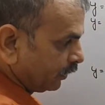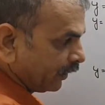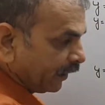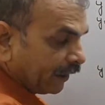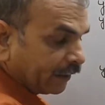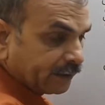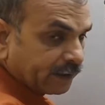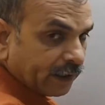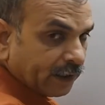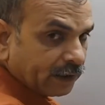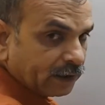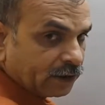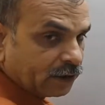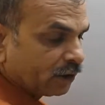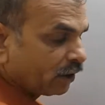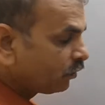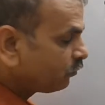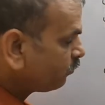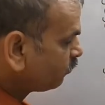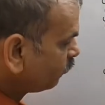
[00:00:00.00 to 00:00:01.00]
take the
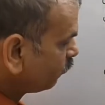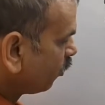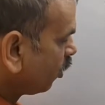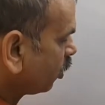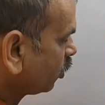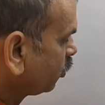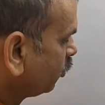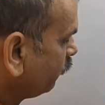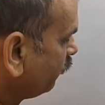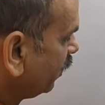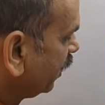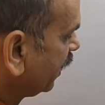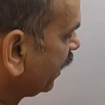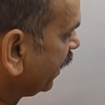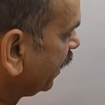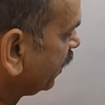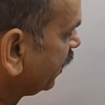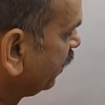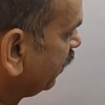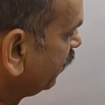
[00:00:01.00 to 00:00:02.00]
LCM. What you will
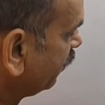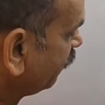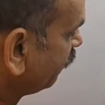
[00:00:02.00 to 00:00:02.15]
get?